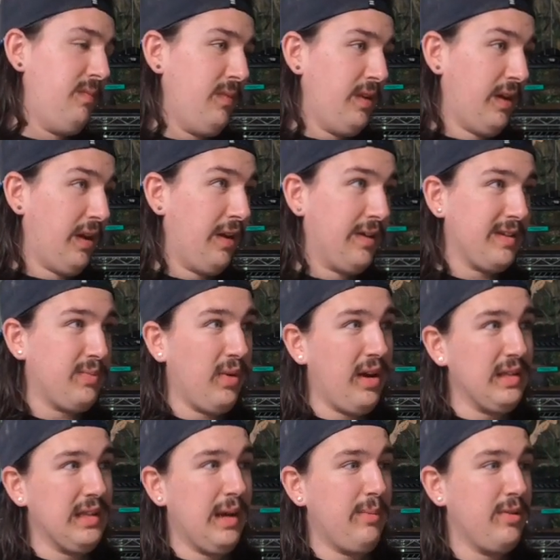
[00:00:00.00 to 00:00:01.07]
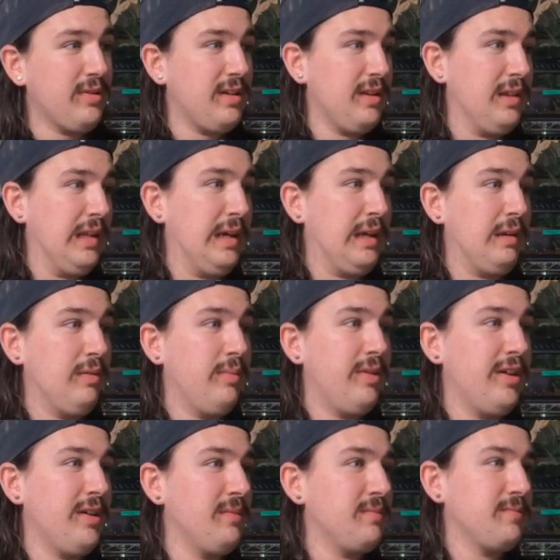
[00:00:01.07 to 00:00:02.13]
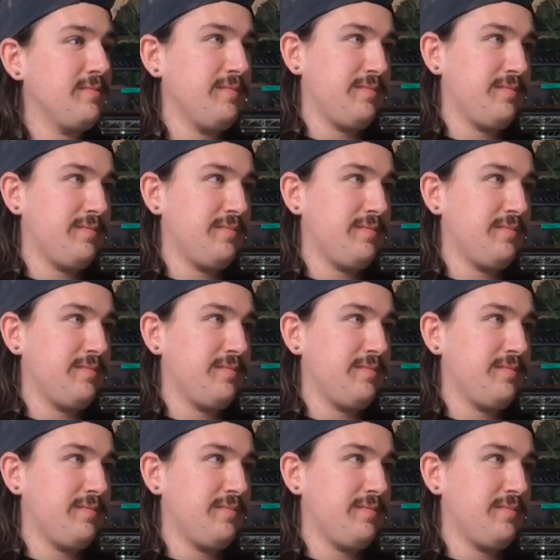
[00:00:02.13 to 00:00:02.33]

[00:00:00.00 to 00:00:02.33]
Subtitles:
going to expand leopards a little bit.